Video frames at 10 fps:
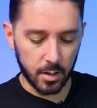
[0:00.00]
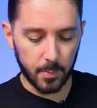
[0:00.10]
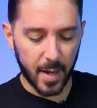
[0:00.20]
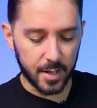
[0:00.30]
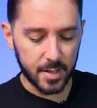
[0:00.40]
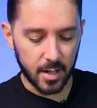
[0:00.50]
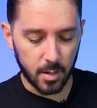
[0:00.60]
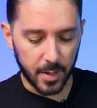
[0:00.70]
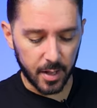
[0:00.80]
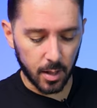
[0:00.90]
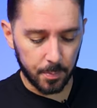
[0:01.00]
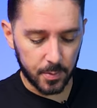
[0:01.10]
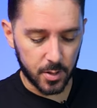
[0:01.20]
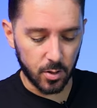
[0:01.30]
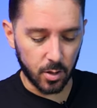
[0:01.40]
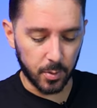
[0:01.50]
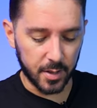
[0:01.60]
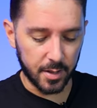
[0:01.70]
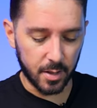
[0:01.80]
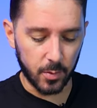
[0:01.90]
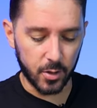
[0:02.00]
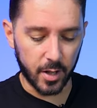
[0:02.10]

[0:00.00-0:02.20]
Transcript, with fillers: on the back side of the money clip, so you can put that there with your